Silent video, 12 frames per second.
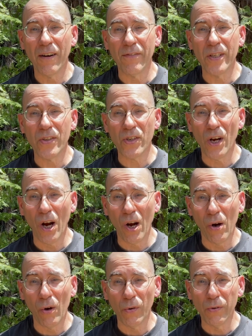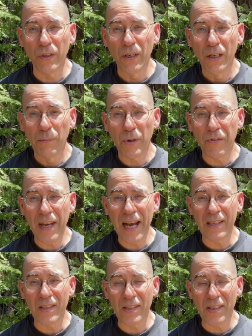its own, but
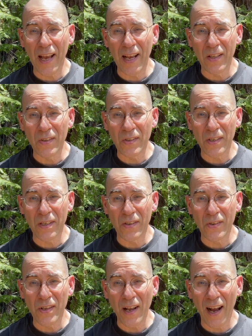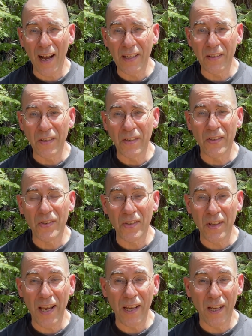that sense is not
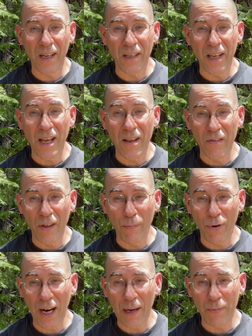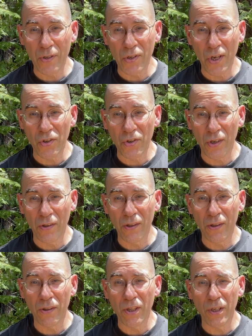stated in the proposition.
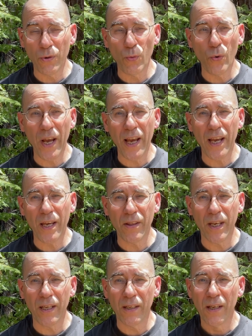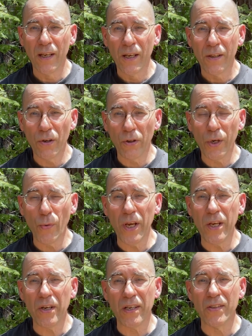The only way
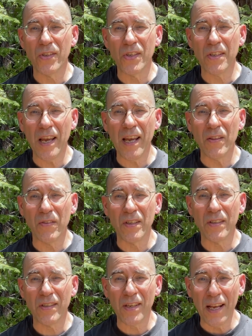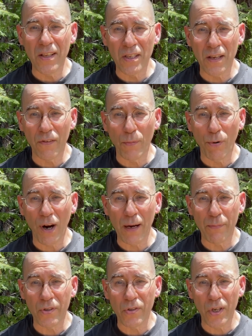you can state the sense of a
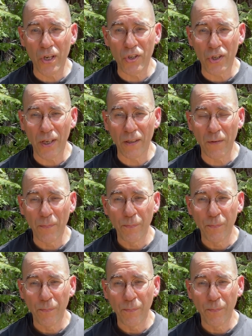proposition